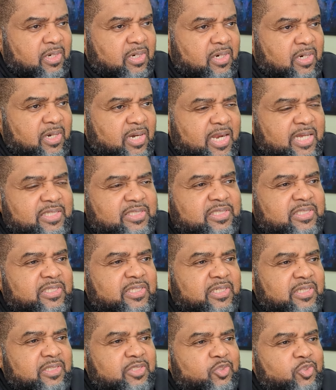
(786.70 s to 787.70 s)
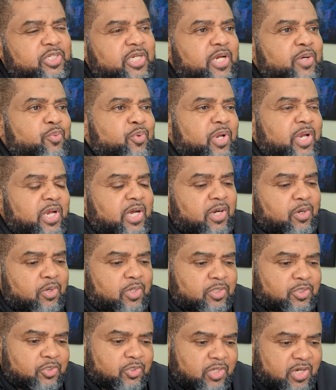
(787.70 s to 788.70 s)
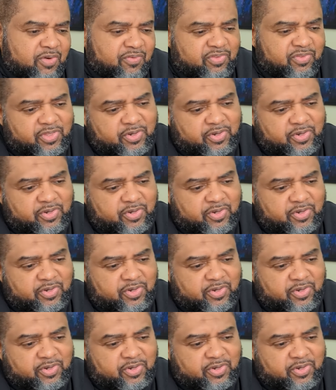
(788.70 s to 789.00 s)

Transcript: Last, today we are going to cover the